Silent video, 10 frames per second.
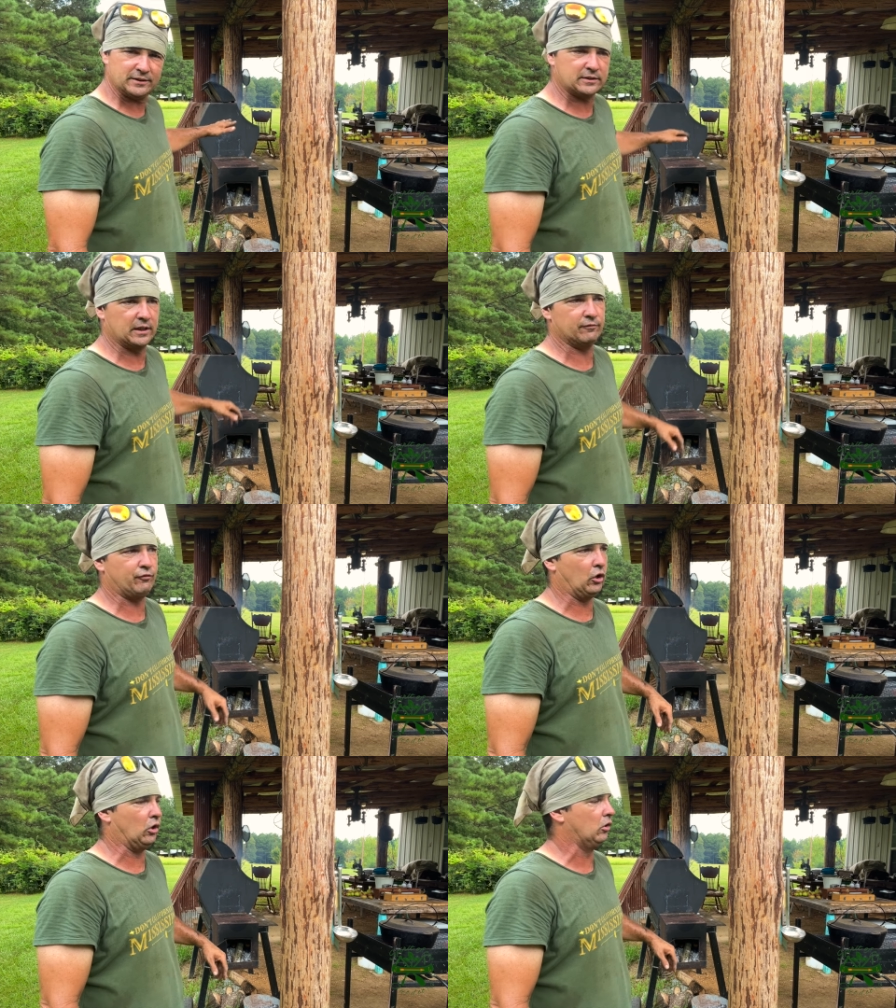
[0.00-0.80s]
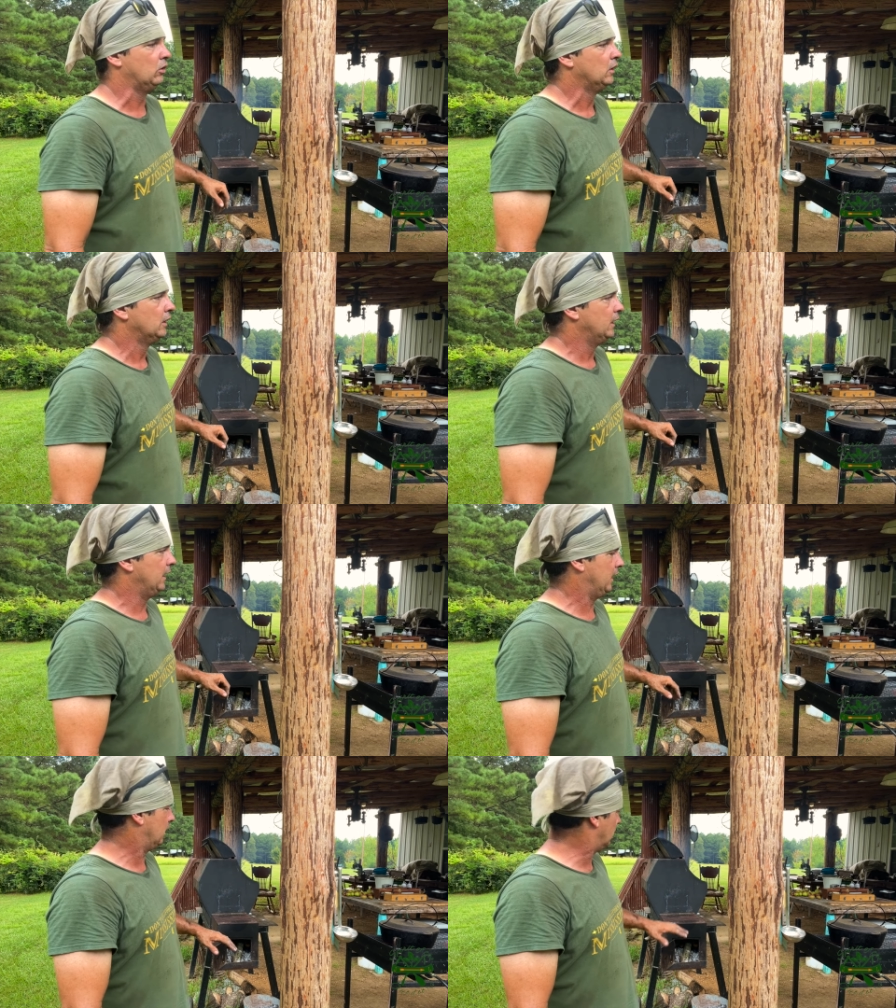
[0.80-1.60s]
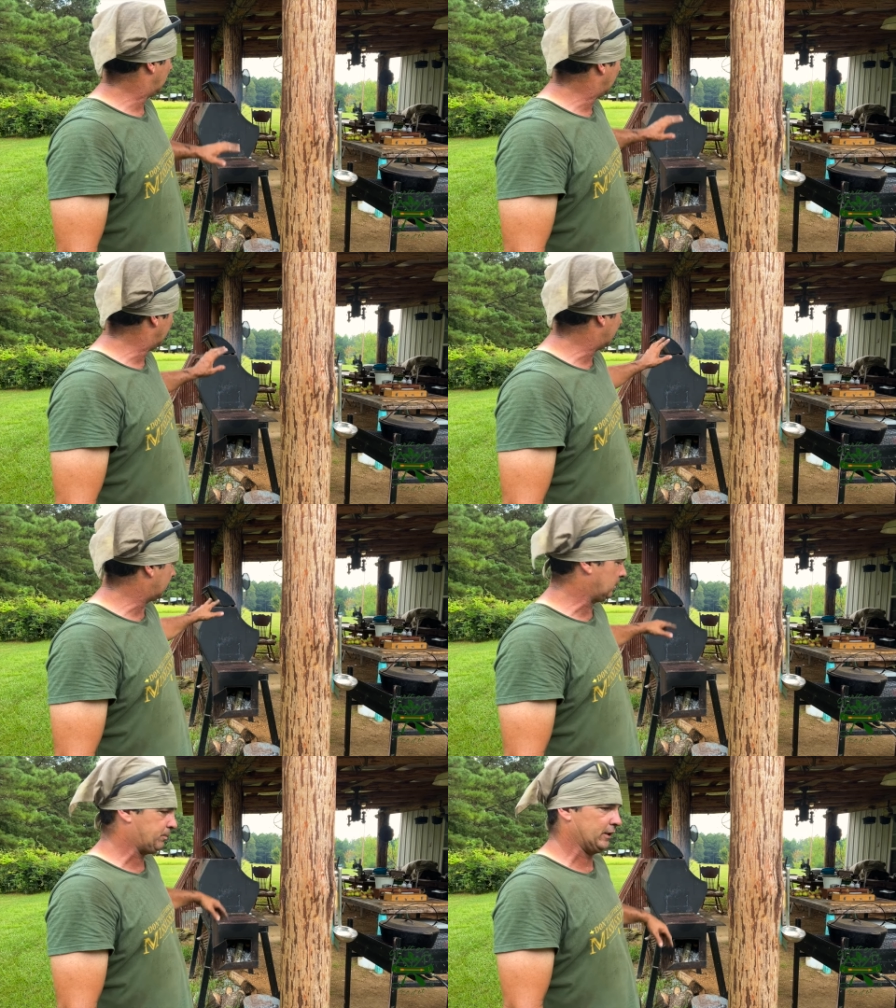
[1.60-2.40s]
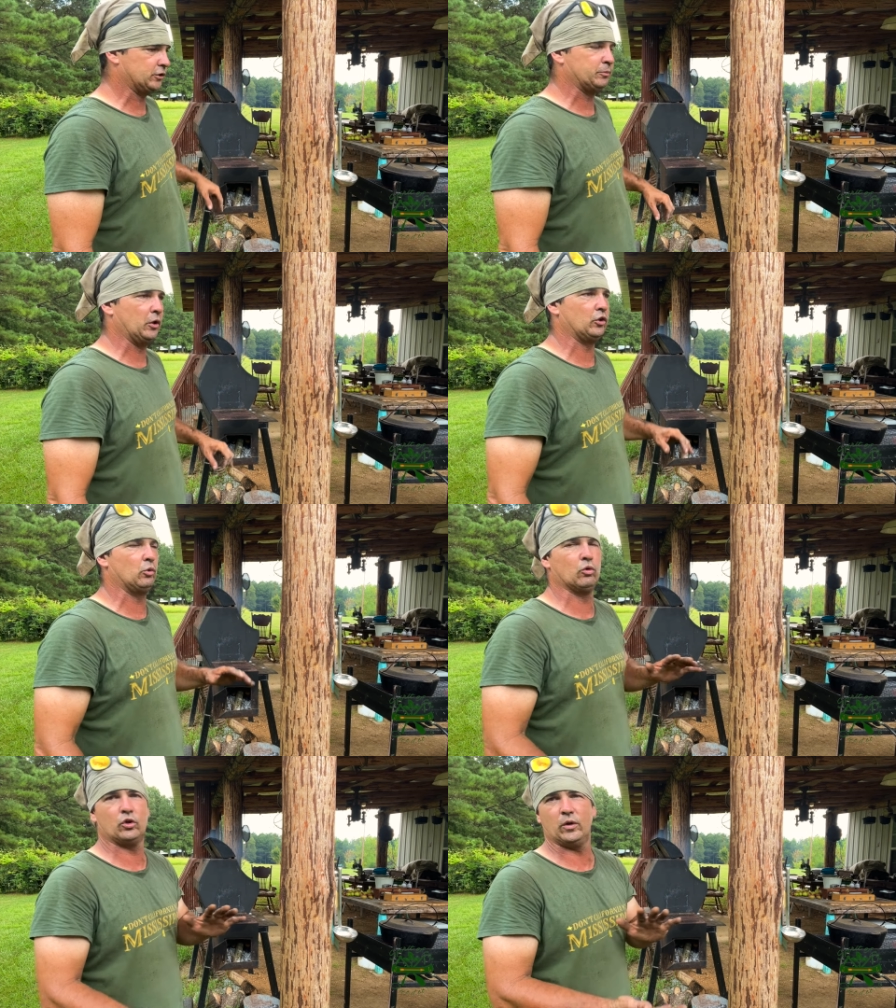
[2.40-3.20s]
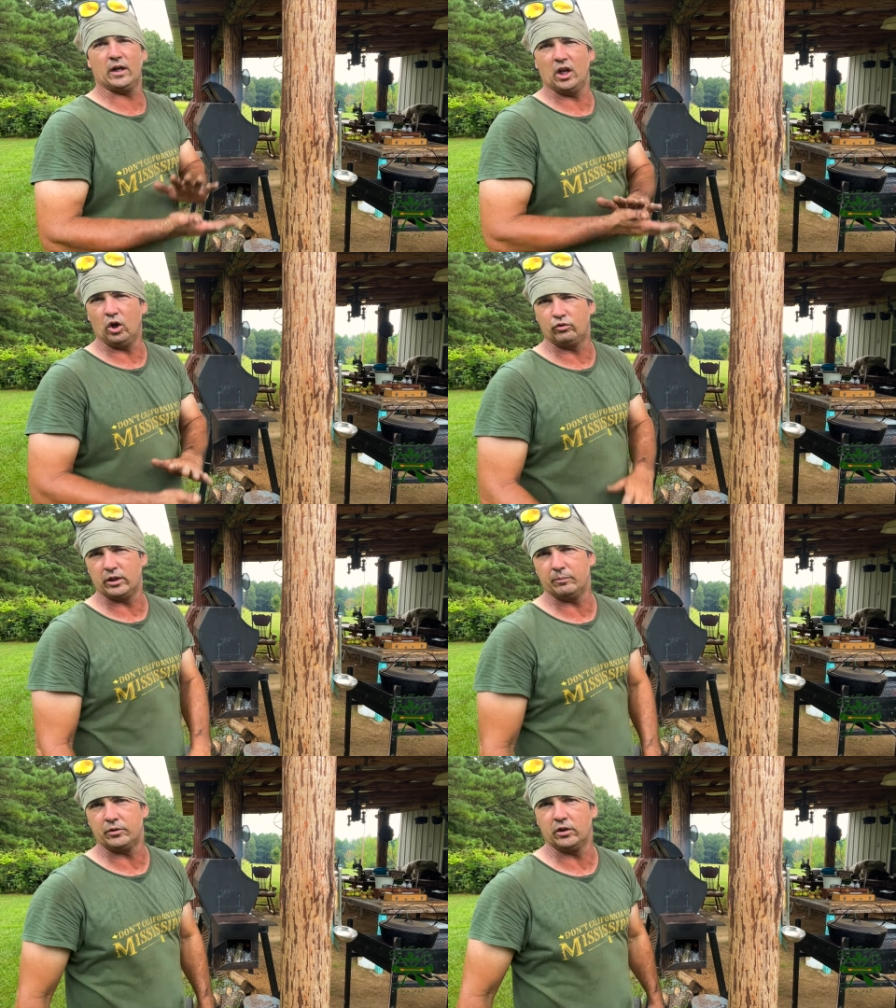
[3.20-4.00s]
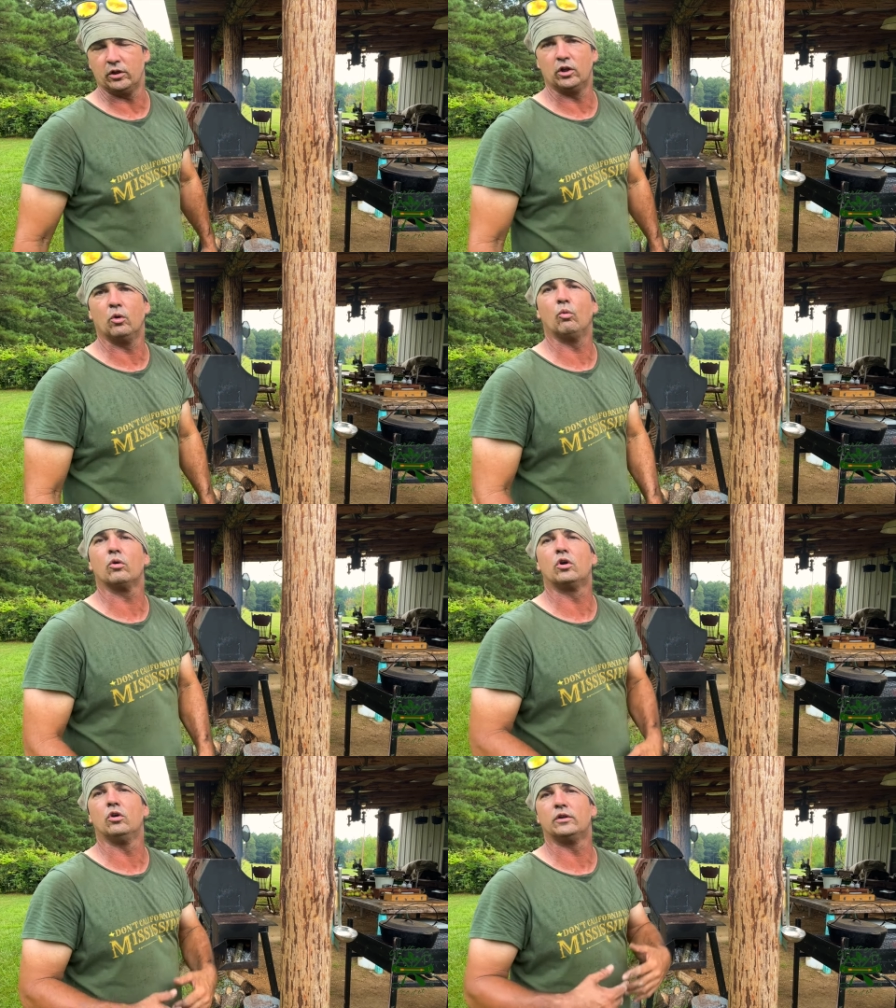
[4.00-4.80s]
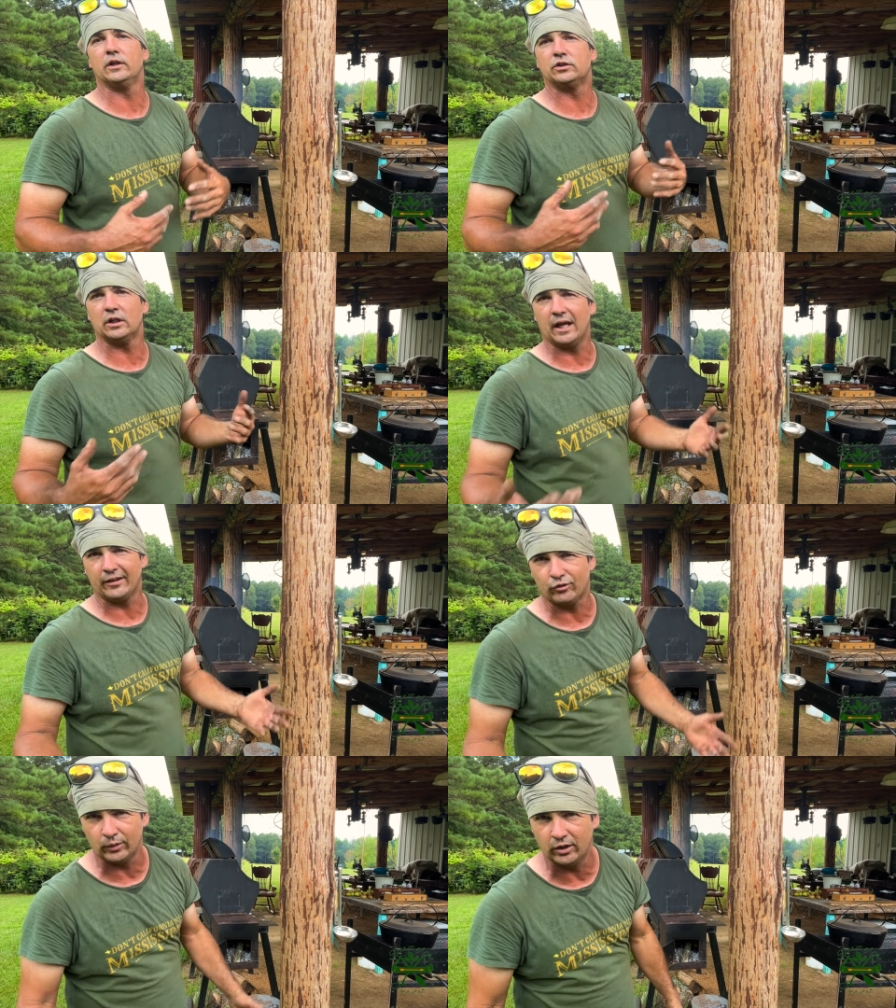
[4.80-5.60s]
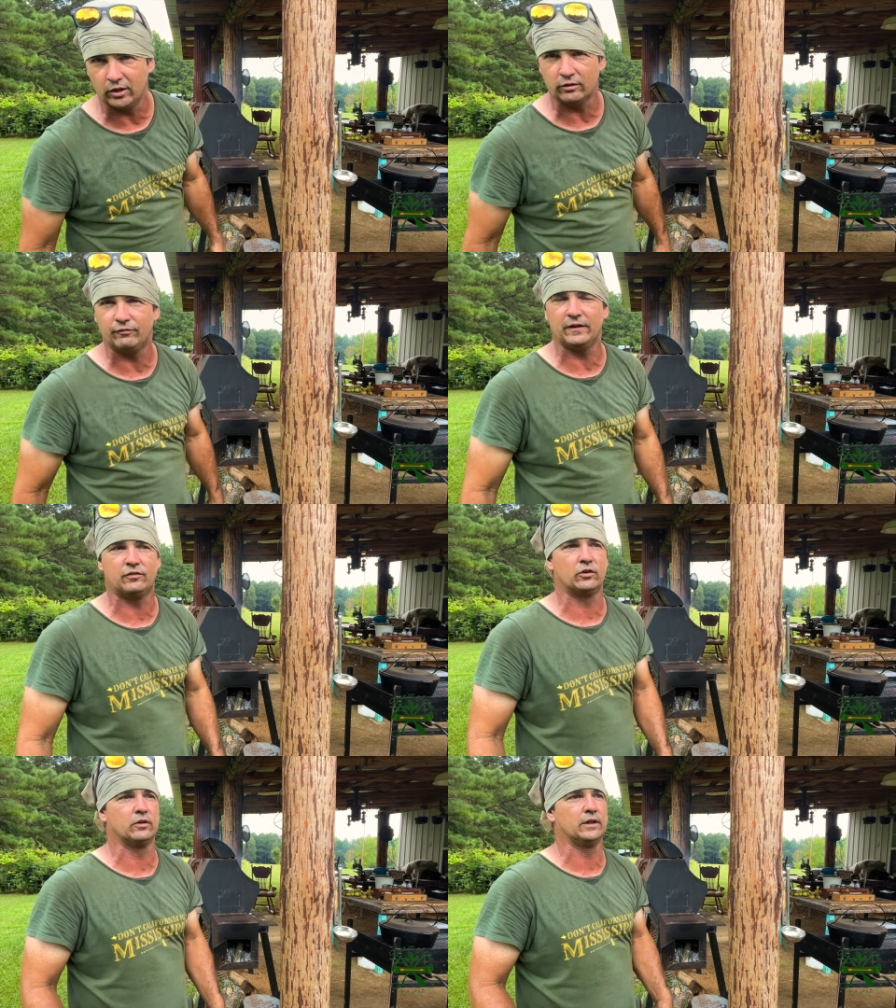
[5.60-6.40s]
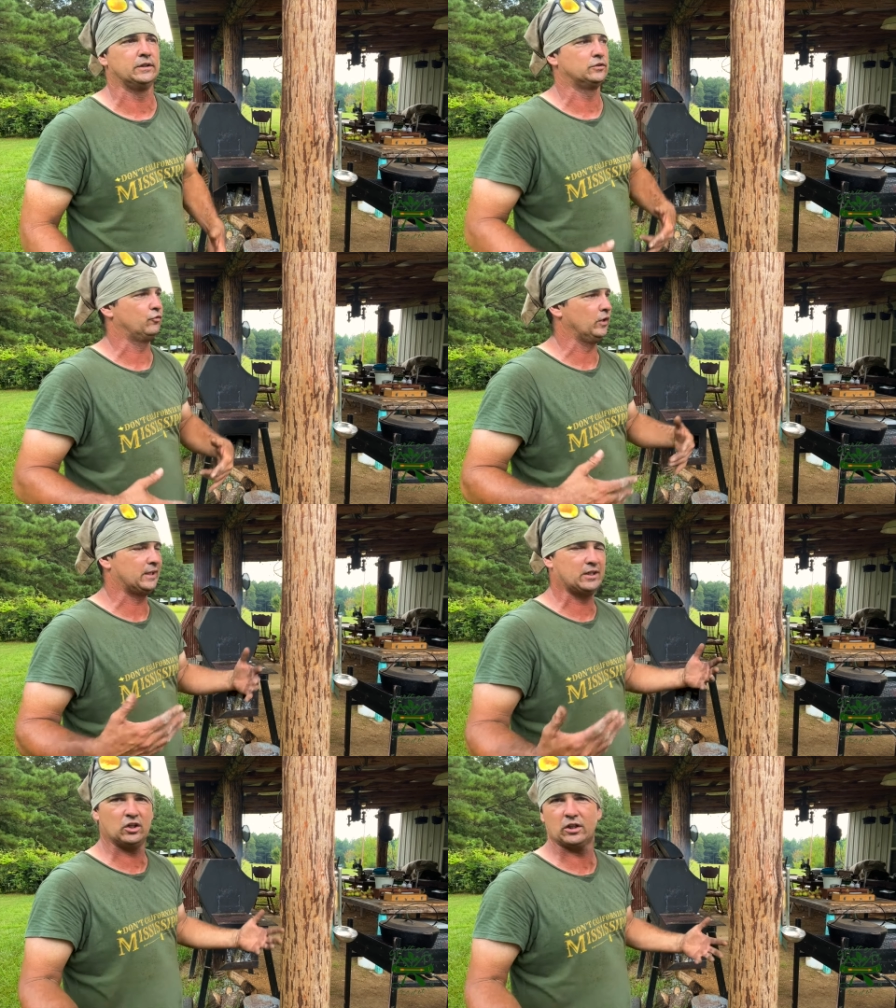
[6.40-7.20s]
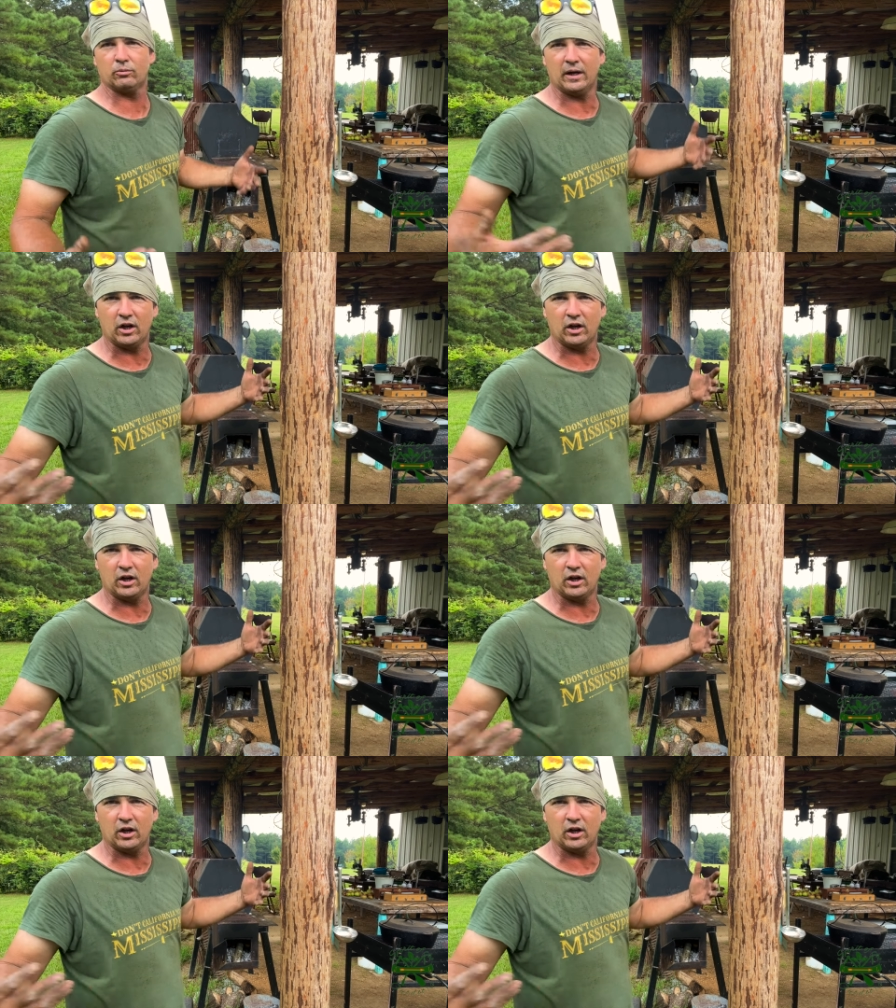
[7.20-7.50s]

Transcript: of tin foil and let it get plenty of smoke. You want to do it at low temperature. You don't want to cook this at like 350 degrees. We can cook it around